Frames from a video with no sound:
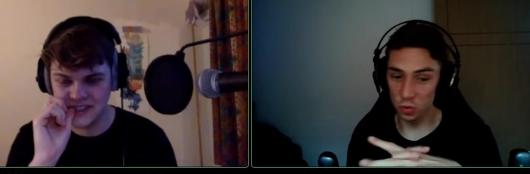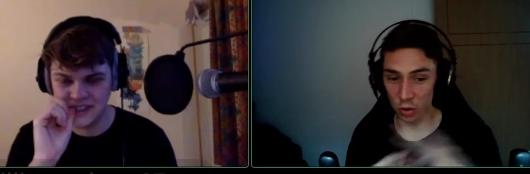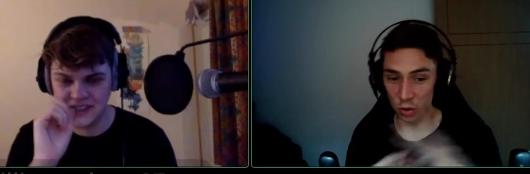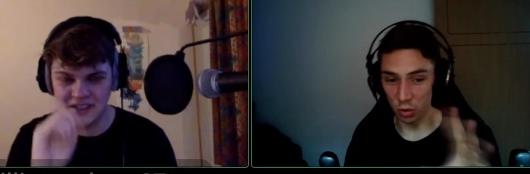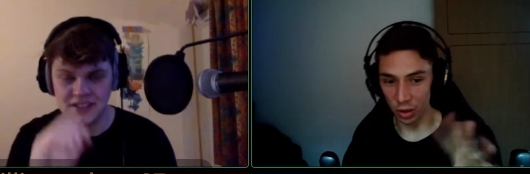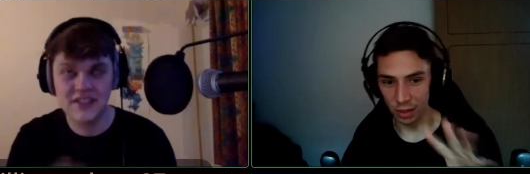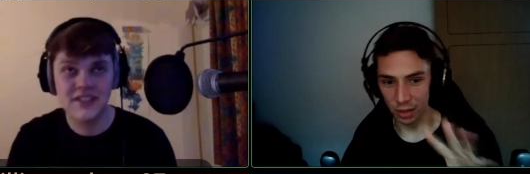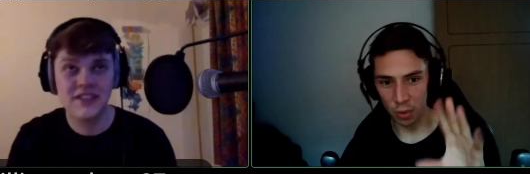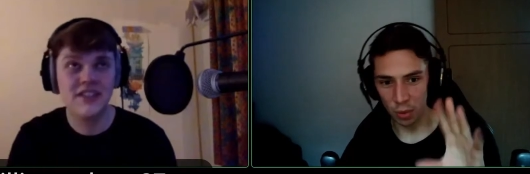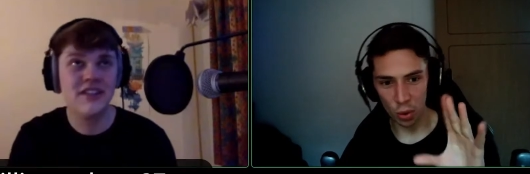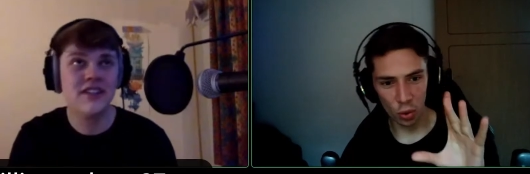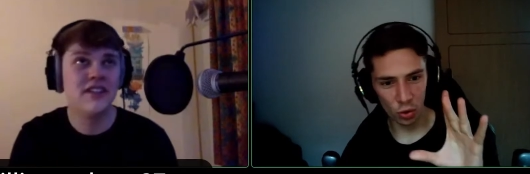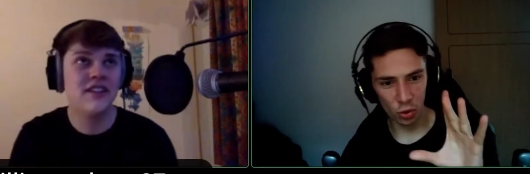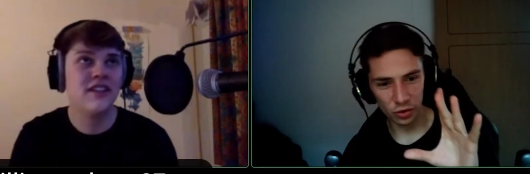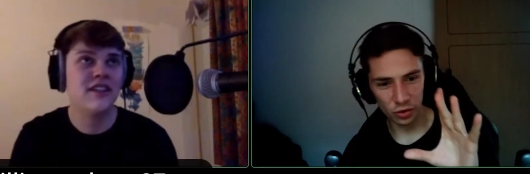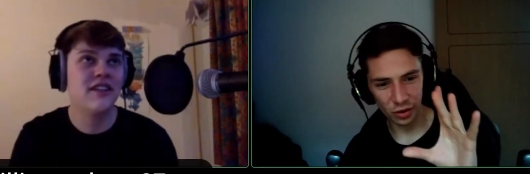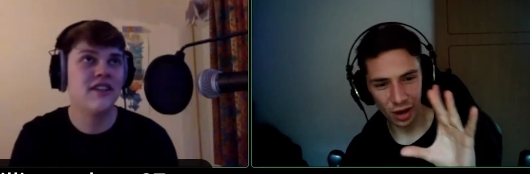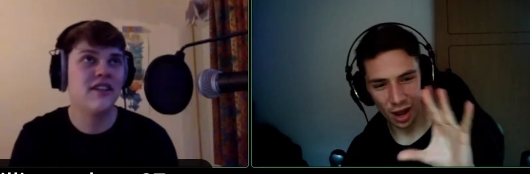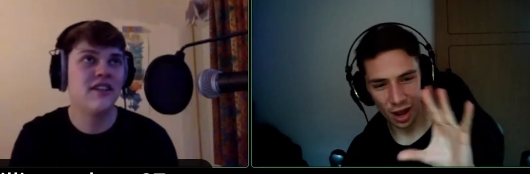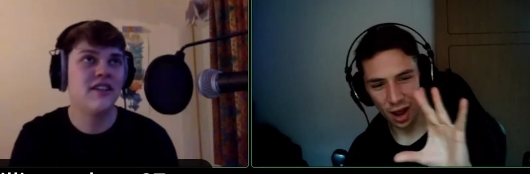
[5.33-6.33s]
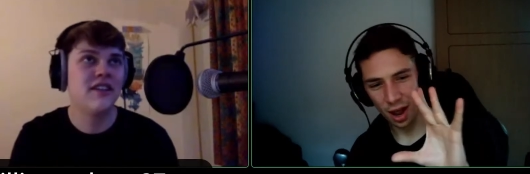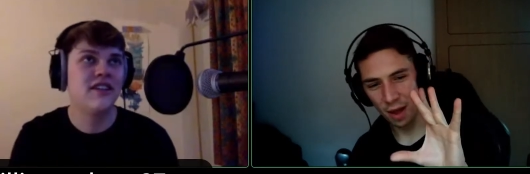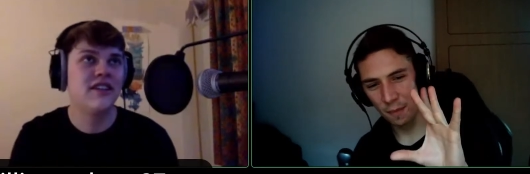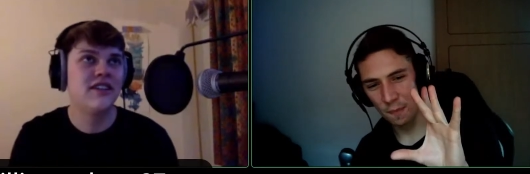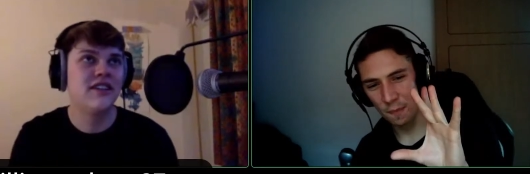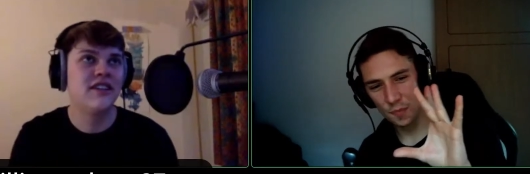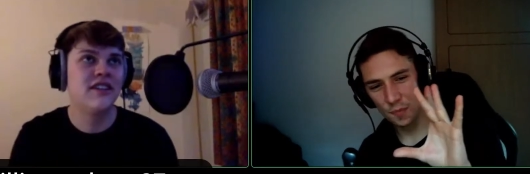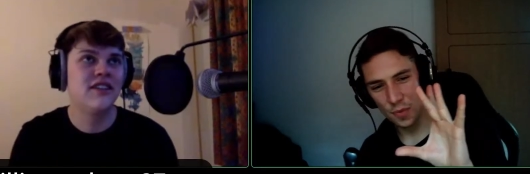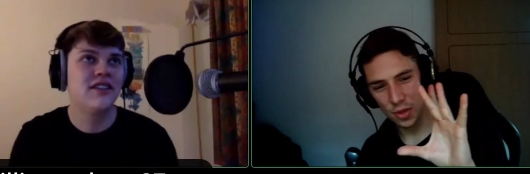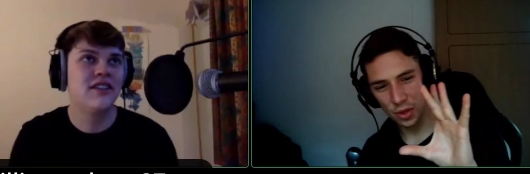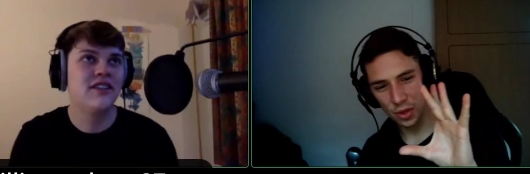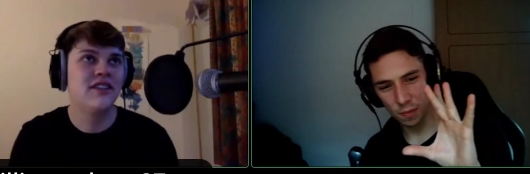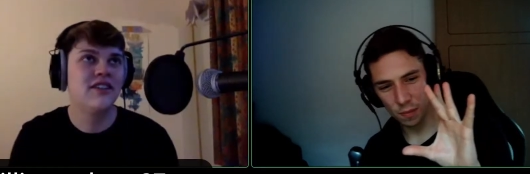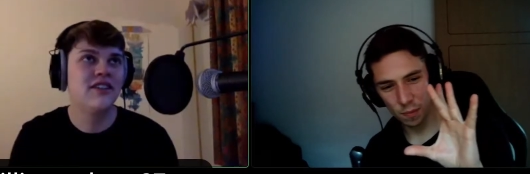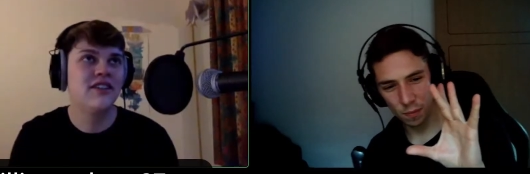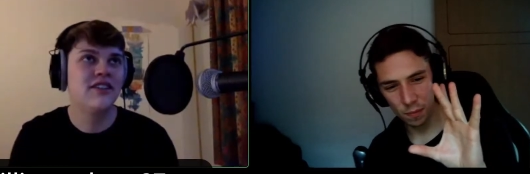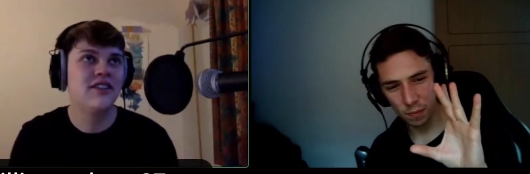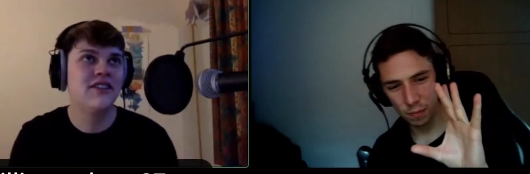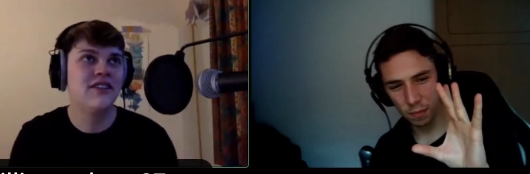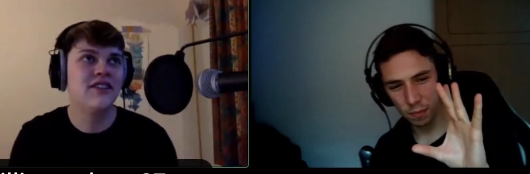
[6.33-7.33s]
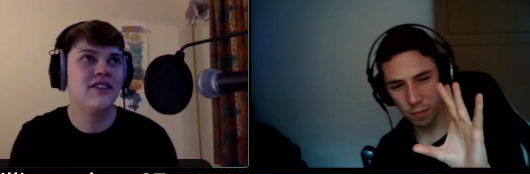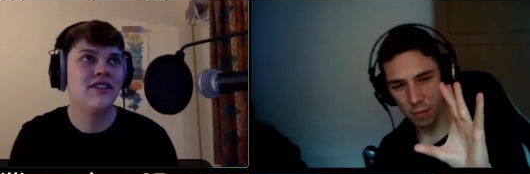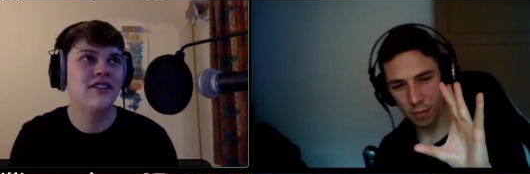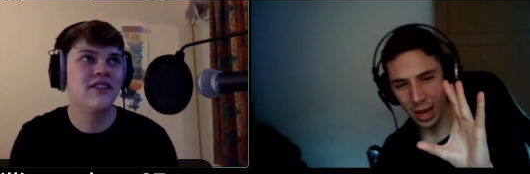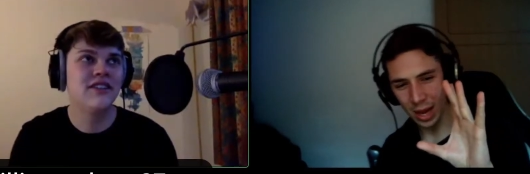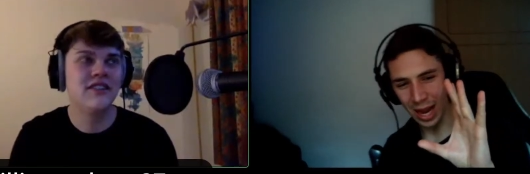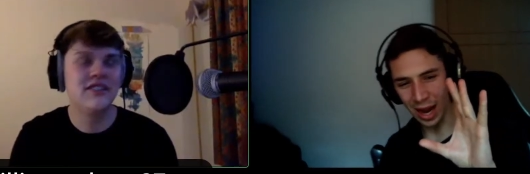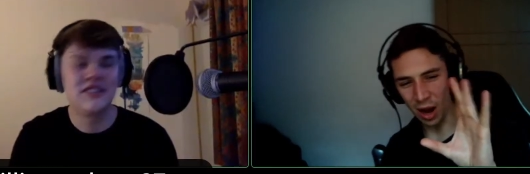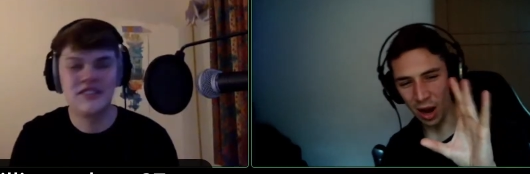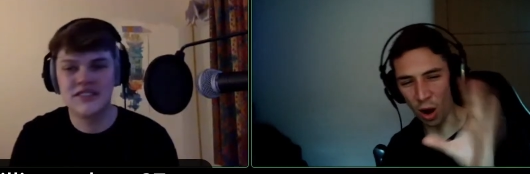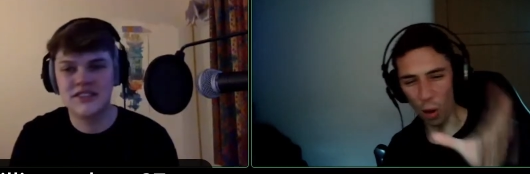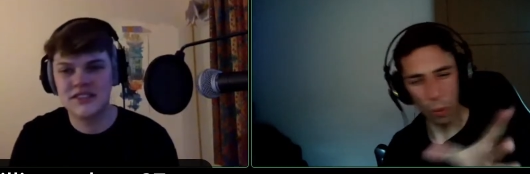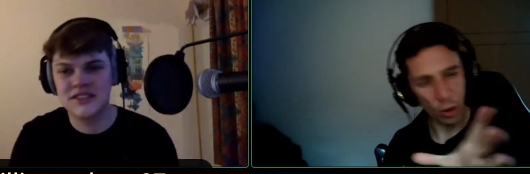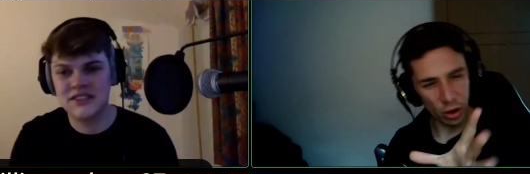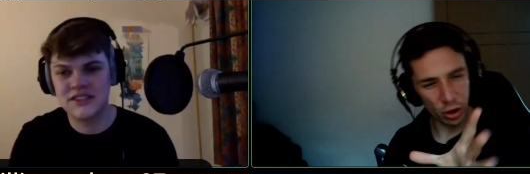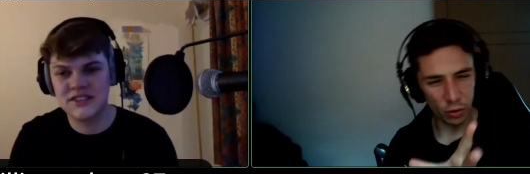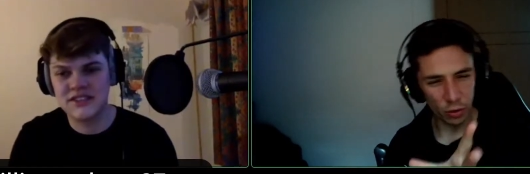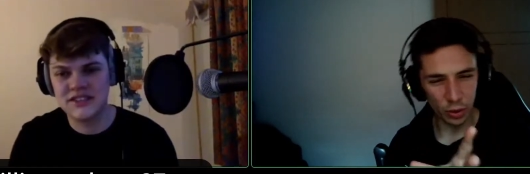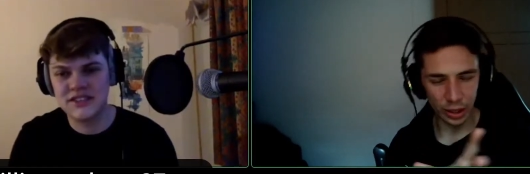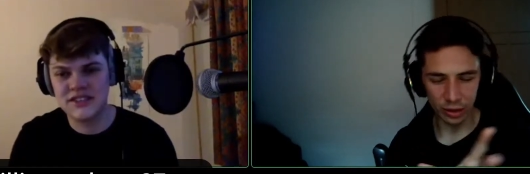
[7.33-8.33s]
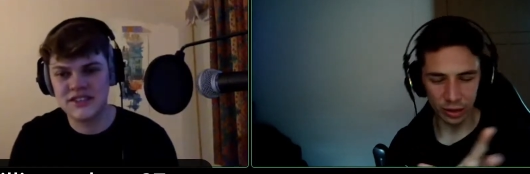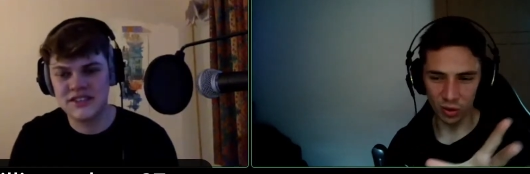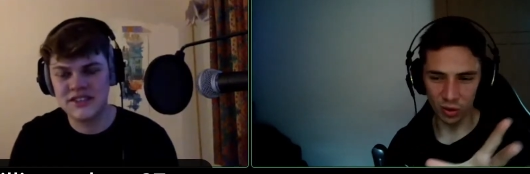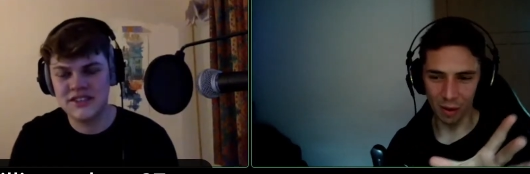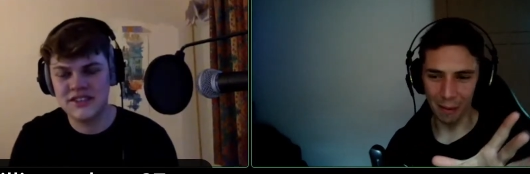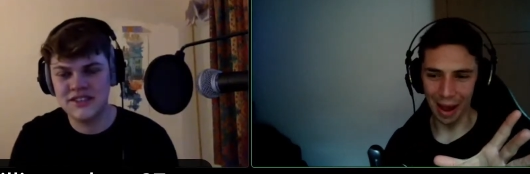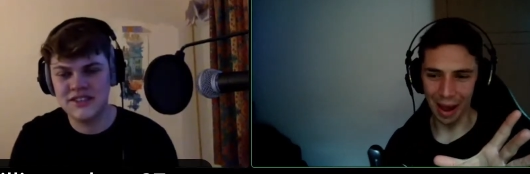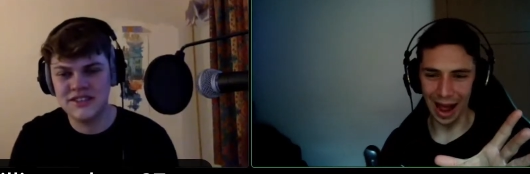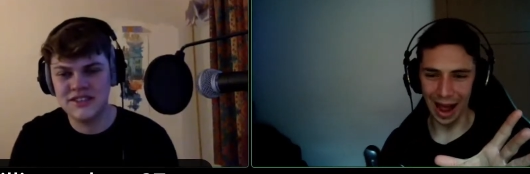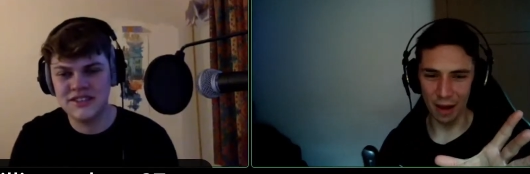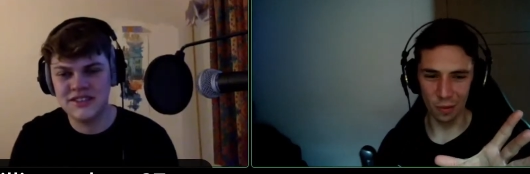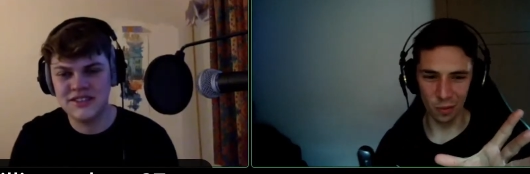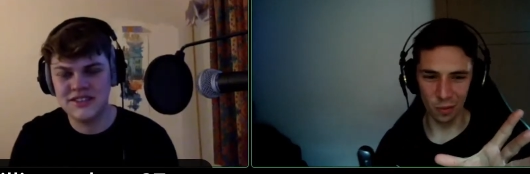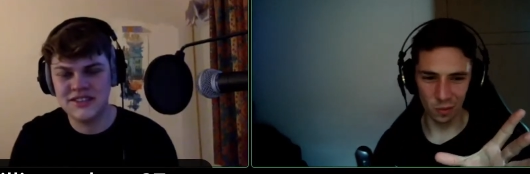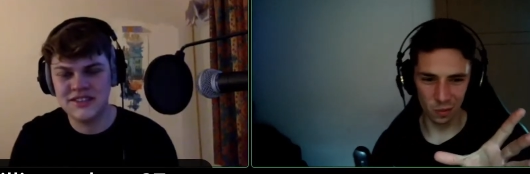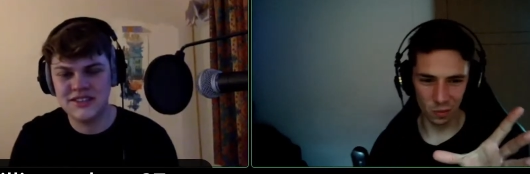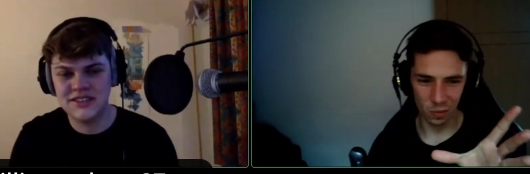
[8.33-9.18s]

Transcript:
Speaker 1: want to quickly pause. Um, I wanted to quickly talk about how